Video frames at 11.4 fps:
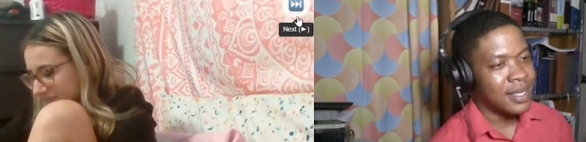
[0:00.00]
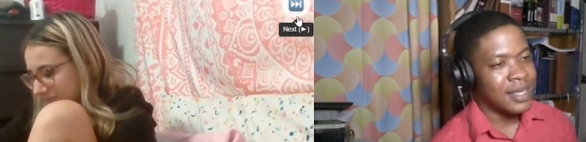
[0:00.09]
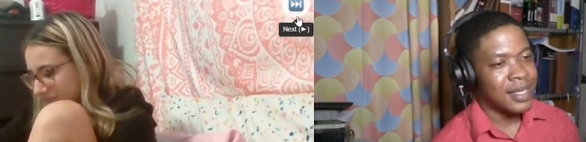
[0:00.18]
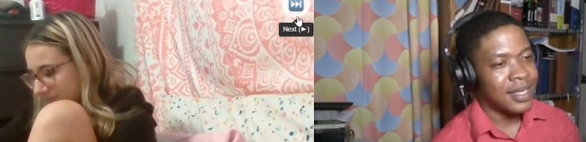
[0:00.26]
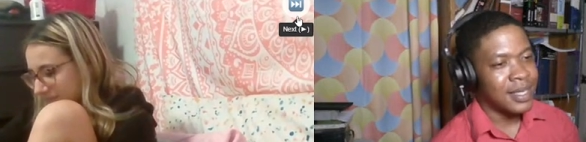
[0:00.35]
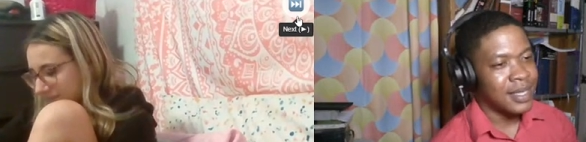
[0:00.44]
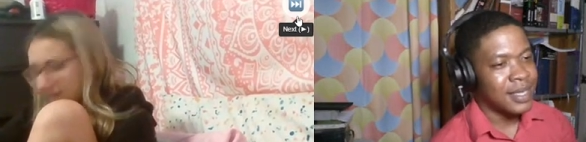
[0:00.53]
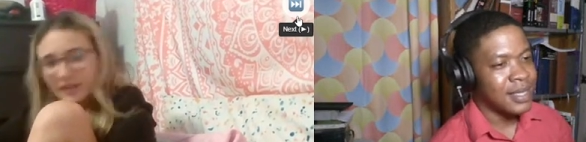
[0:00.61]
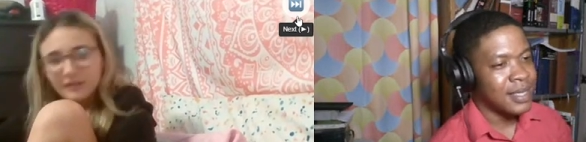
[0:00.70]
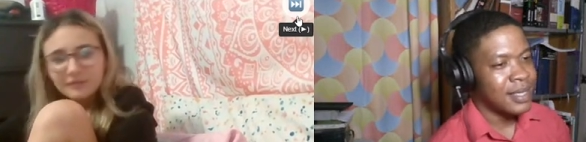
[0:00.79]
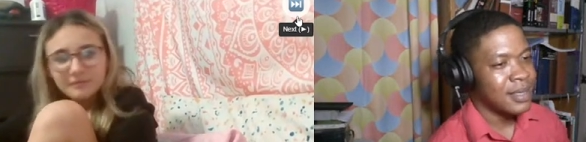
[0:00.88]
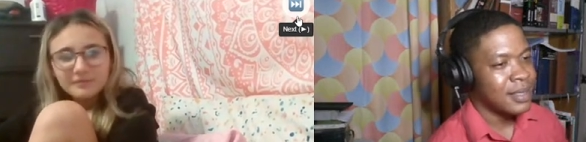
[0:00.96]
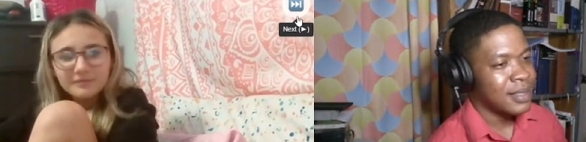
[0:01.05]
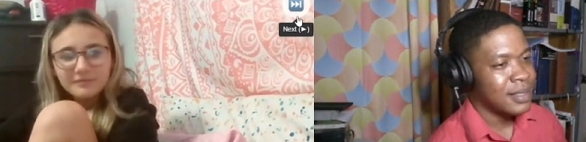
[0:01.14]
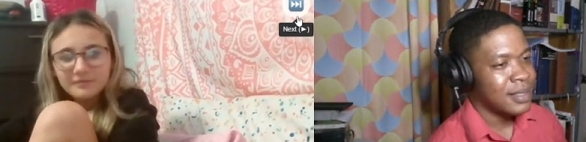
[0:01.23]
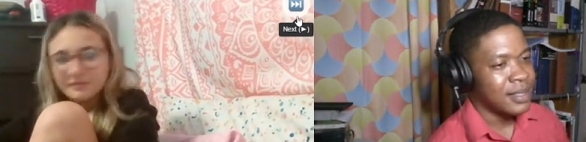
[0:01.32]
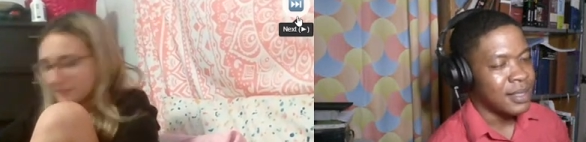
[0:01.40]
Speaker 1: Yeah.
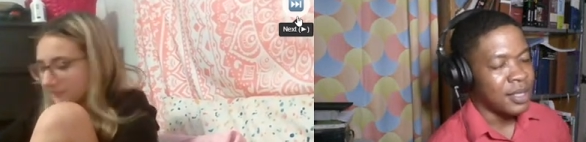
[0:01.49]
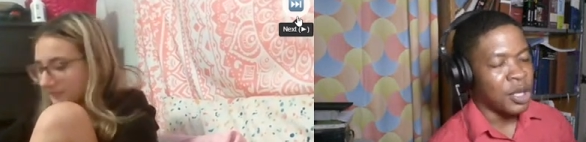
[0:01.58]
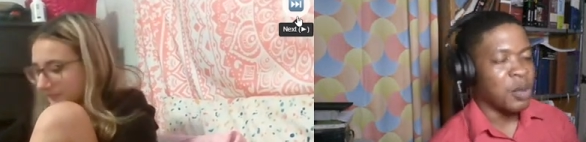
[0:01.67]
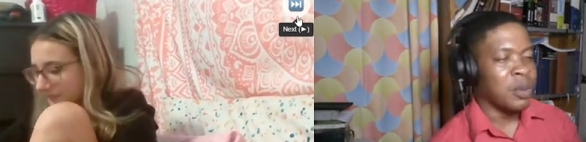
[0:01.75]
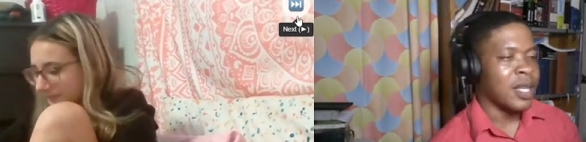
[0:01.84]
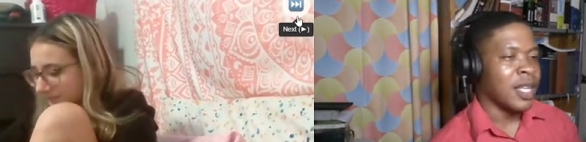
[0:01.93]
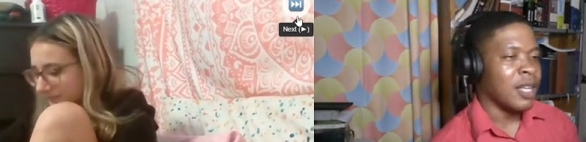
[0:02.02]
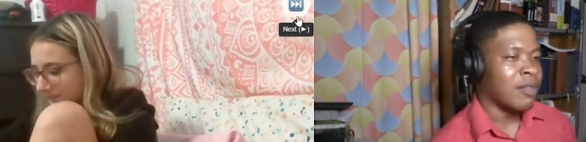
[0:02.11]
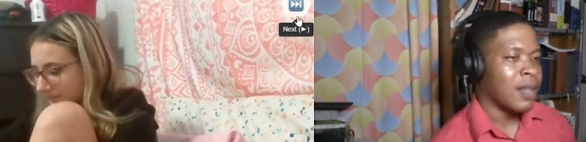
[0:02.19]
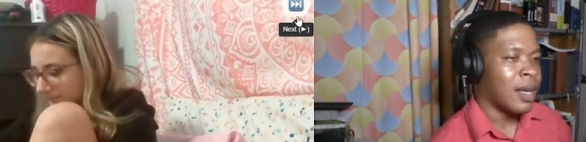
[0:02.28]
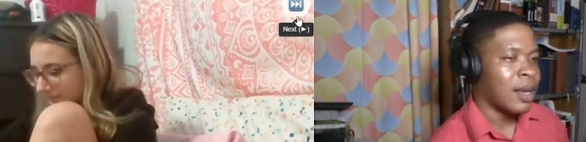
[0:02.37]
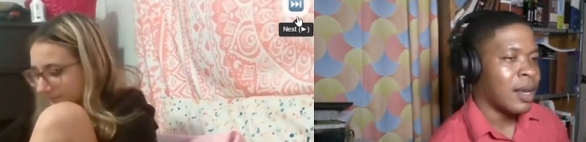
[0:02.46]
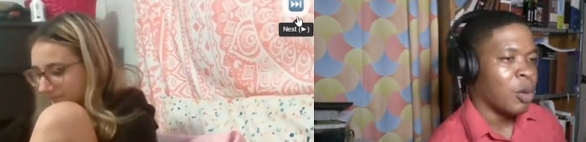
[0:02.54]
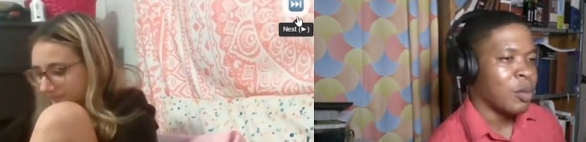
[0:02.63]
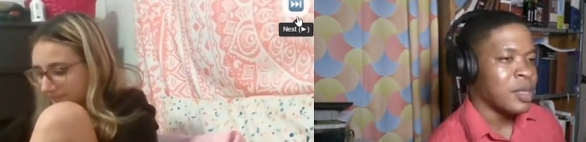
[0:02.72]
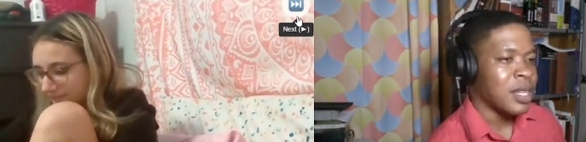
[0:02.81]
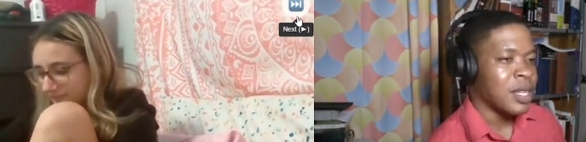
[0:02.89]
Do you believe that
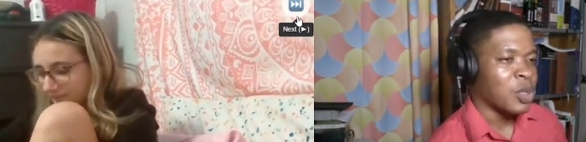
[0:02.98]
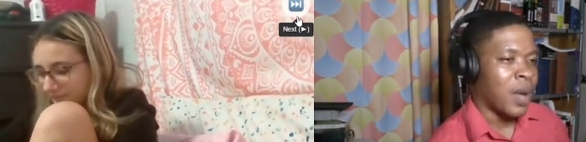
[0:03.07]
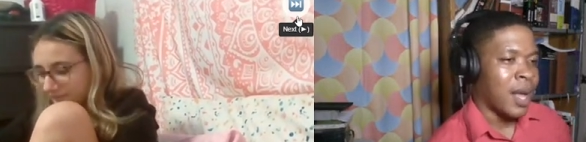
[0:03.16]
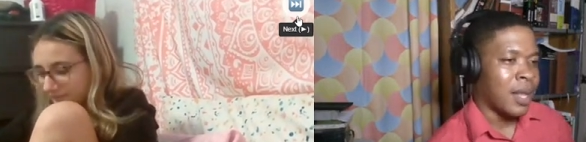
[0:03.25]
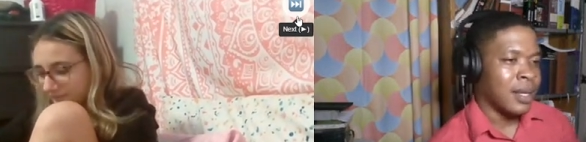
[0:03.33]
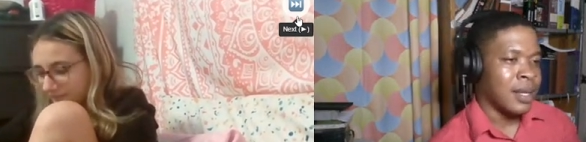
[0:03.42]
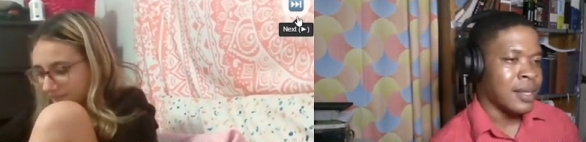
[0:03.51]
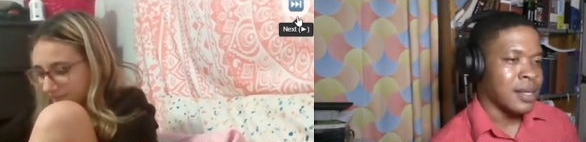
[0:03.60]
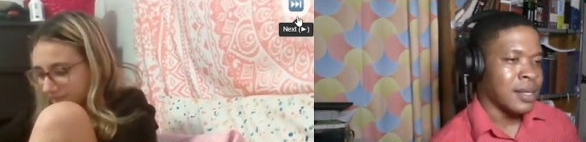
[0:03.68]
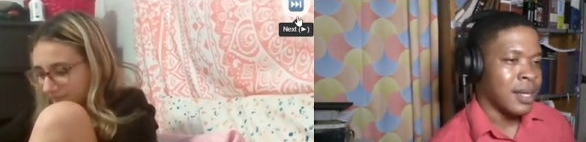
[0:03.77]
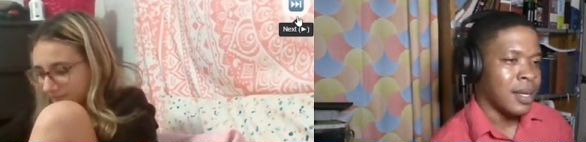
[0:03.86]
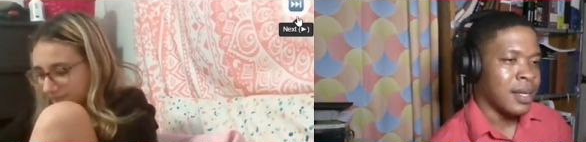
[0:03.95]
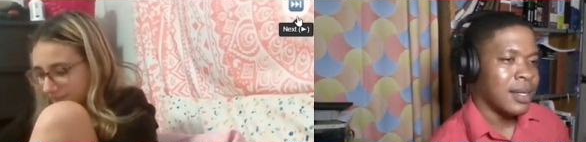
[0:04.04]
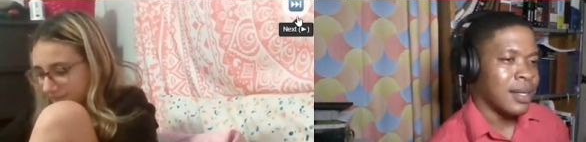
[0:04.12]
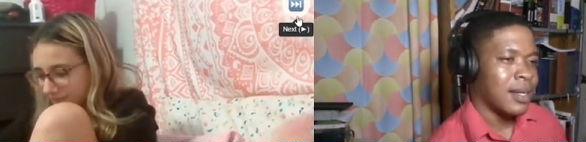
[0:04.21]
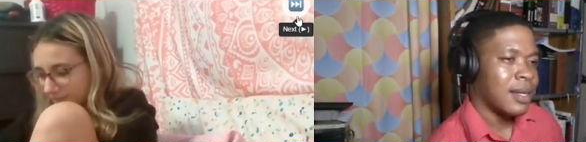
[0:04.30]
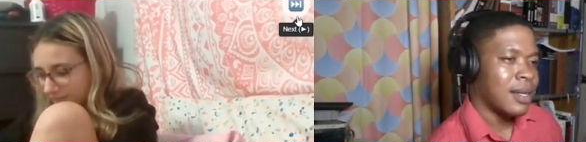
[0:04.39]
homosexuality is a sin?
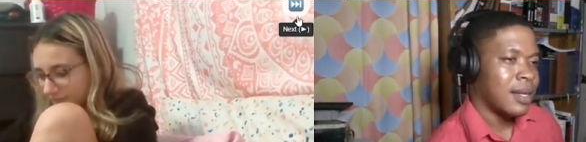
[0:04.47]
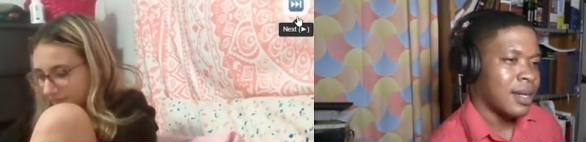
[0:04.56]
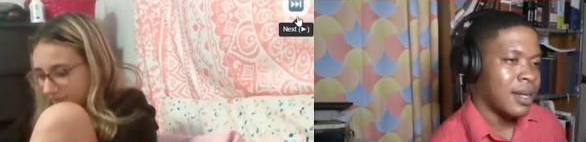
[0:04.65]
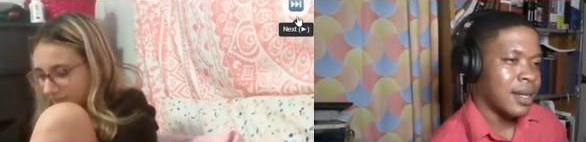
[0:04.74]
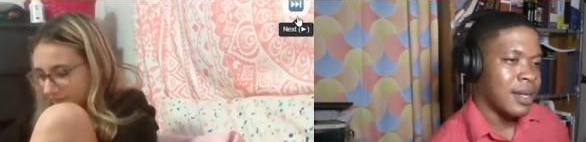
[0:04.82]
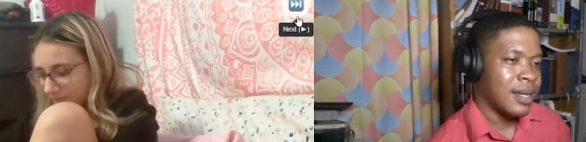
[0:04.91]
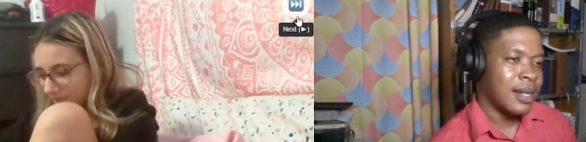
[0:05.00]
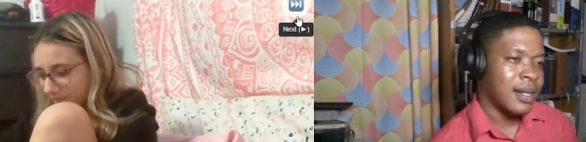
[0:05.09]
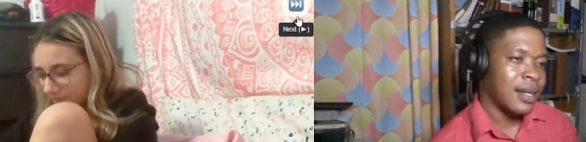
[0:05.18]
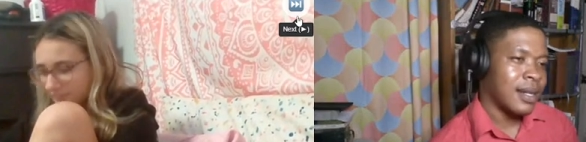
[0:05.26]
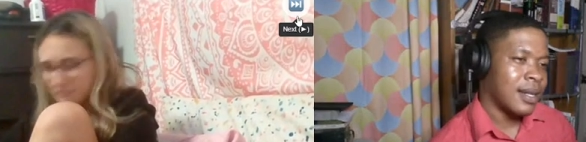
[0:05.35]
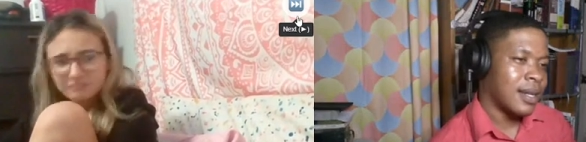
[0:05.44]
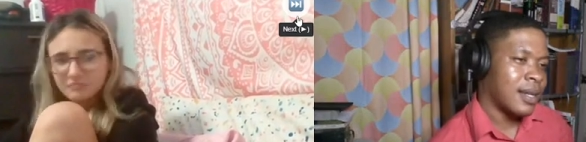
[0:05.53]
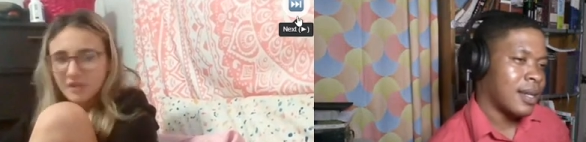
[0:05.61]
No.